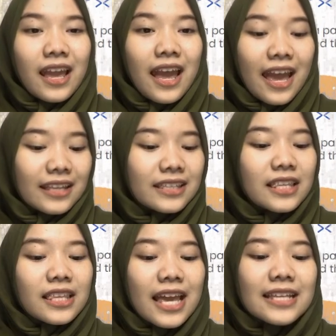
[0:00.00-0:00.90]
And the
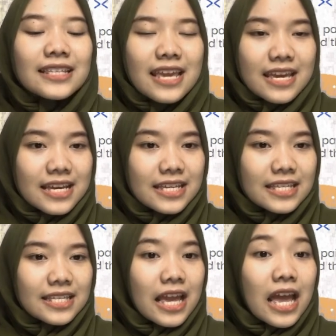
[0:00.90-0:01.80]
last
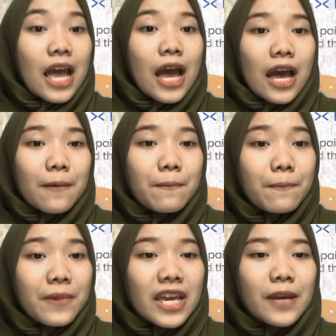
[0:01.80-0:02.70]
is, a
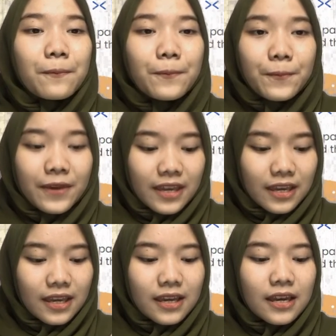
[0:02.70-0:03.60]
big pig
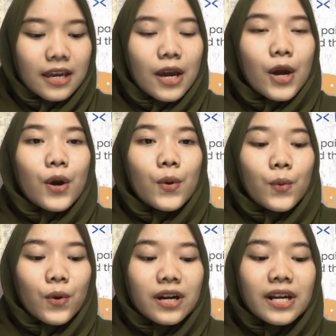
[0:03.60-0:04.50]

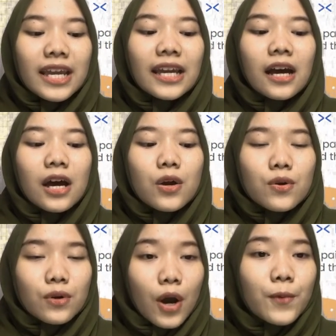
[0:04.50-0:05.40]
wearing a
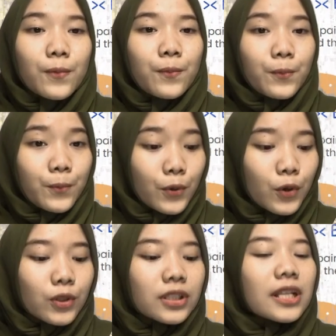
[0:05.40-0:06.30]
rope
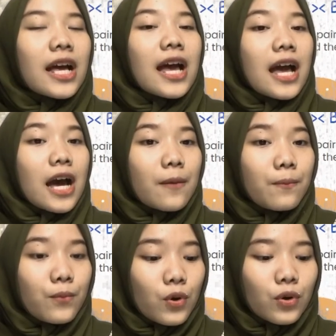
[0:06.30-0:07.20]
pull a
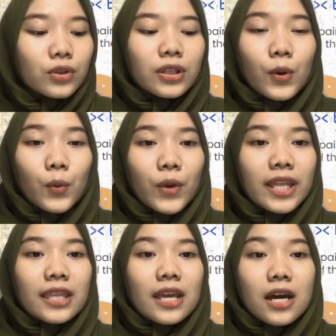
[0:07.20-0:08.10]
bull with
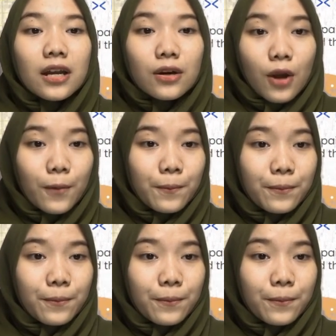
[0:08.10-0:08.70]
a rope.